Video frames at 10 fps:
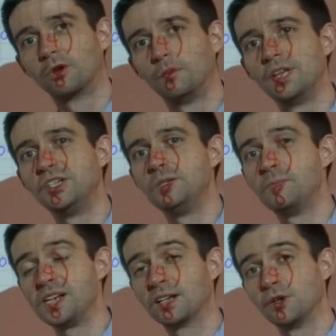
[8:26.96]
the probability to
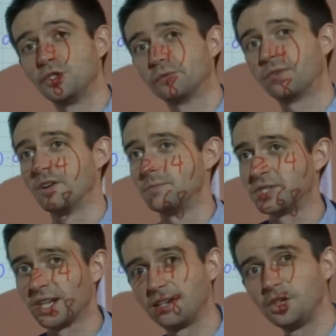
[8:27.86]
be close to
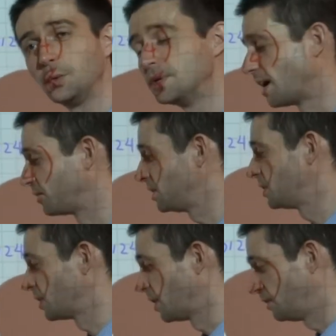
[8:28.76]
5%, you would have to
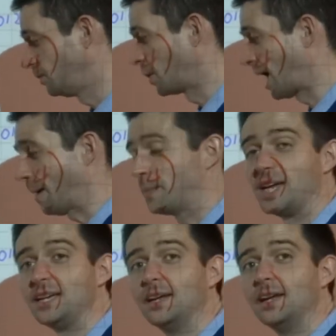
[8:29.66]
decide if you're
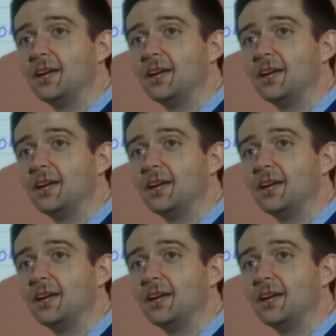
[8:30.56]
happy